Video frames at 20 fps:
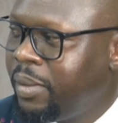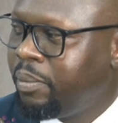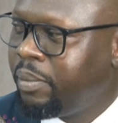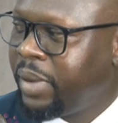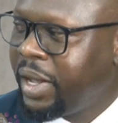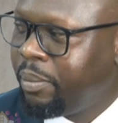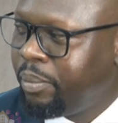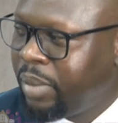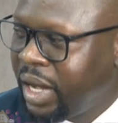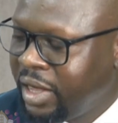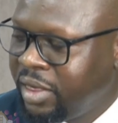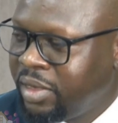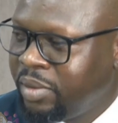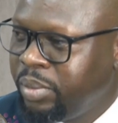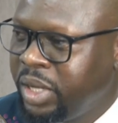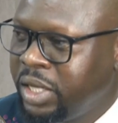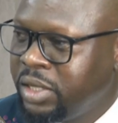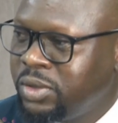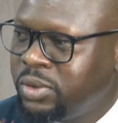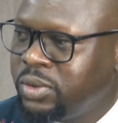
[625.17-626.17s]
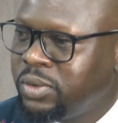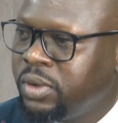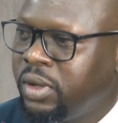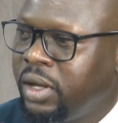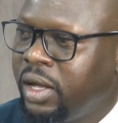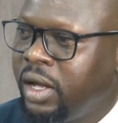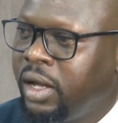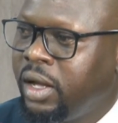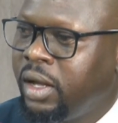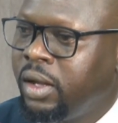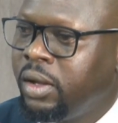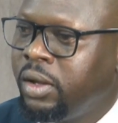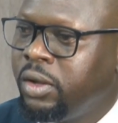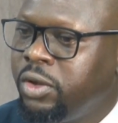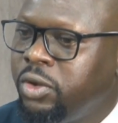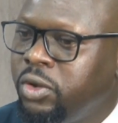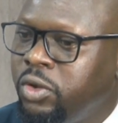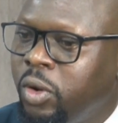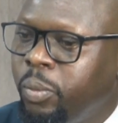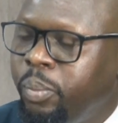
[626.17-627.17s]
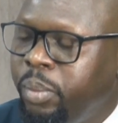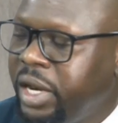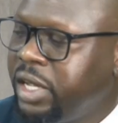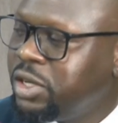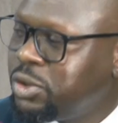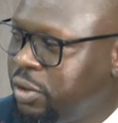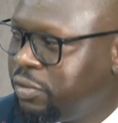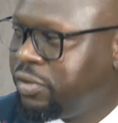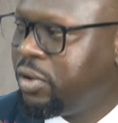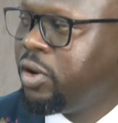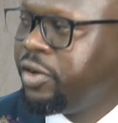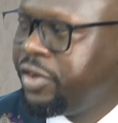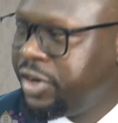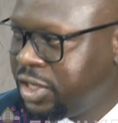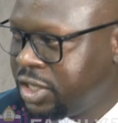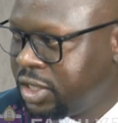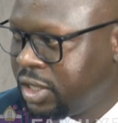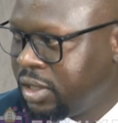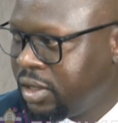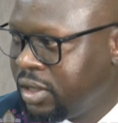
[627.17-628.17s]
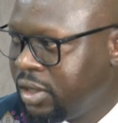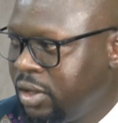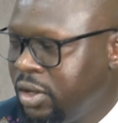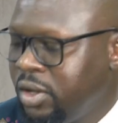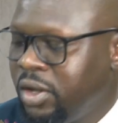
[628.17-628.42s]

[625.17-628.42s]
By birth means your place of origin.